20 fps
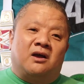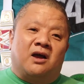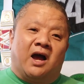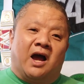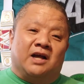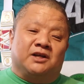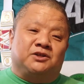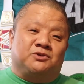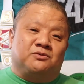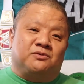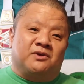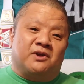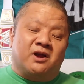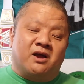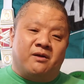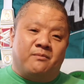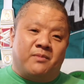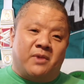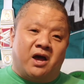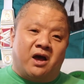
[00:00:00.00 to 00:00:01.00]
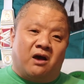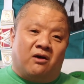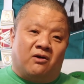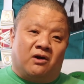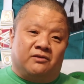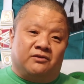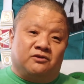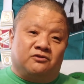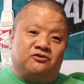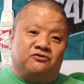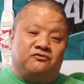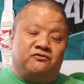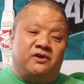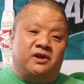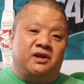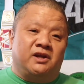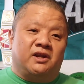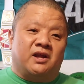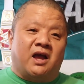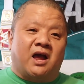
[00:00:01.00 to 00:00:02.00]
actually come out on the
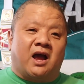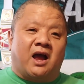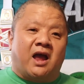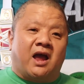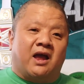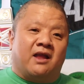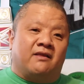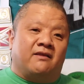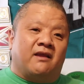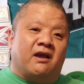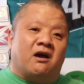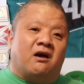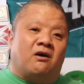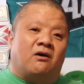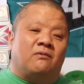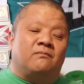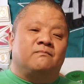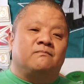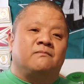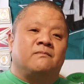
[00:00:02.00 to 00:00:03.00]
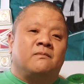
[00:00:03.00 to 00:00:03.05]
street and hand out